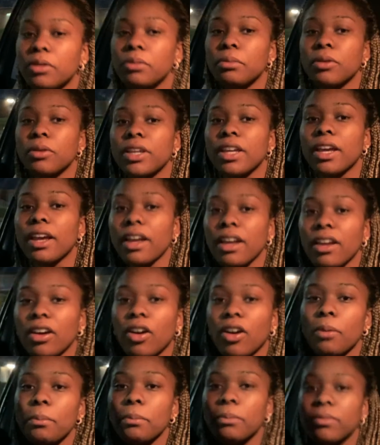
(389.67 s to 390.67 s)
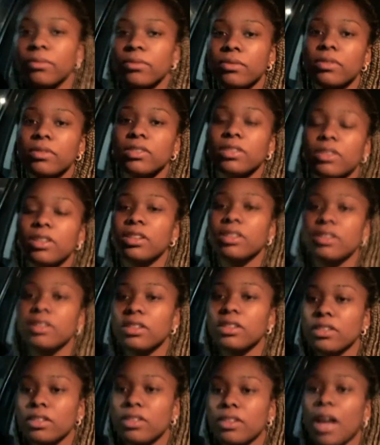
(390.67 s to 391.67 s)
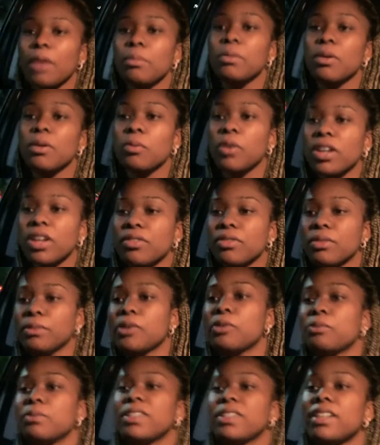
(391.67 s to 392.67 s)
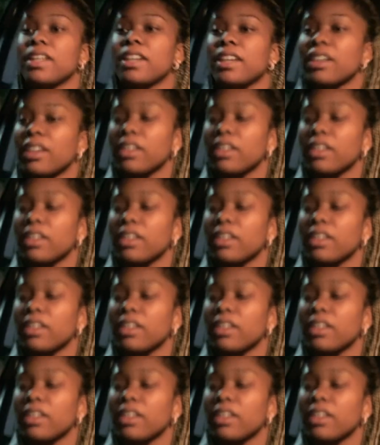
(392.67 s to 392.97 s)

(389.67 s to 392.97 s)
but yeah i'm happy i'm working from home today